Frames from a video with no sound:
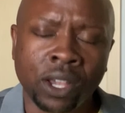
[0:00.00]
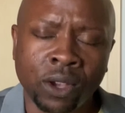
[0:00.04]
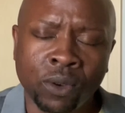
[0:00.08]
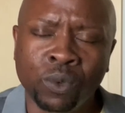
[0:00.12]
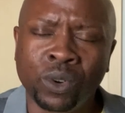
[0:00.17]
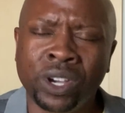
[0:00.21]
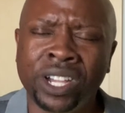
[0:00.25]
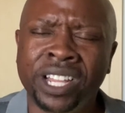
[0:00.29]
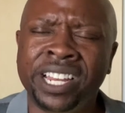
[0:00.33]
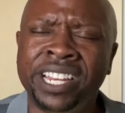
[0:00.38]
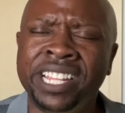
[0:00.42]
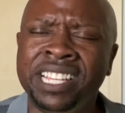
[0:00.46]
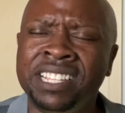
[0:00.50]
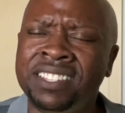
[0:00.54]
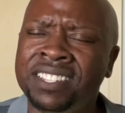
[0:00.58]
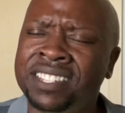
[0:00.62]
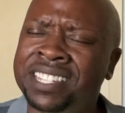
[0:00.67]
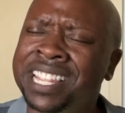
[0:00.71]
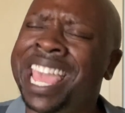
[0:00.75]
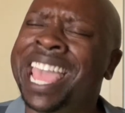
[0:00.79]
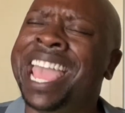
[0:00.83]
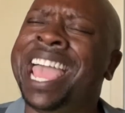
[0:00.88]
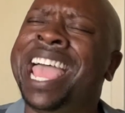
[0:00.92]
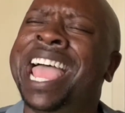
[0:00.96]
what He
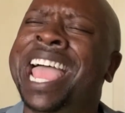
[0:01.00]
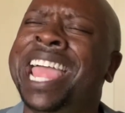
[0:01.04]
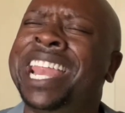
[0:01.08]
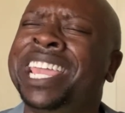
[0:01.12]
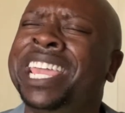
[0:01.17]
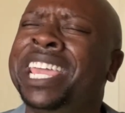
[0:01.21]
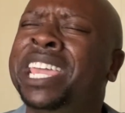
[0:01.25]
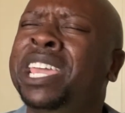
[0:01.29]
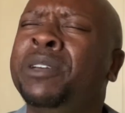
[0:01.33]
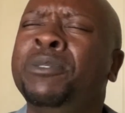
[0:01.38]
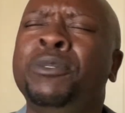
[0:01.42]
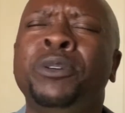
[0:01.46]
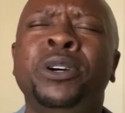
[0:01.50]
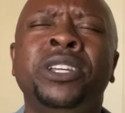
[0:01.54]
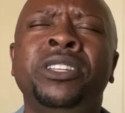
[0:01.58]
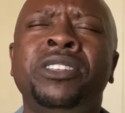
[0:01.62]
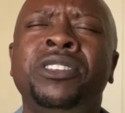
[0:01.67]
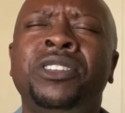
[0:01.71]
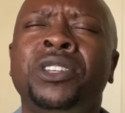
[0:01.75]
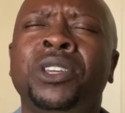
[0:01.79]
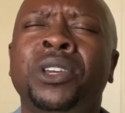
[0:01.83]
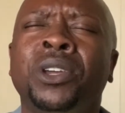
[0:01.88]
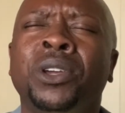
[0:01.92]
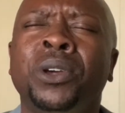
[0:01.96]
said He would
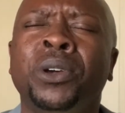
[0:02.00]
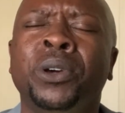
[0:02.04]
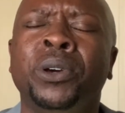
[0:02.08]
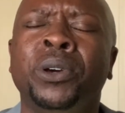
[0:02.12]
do.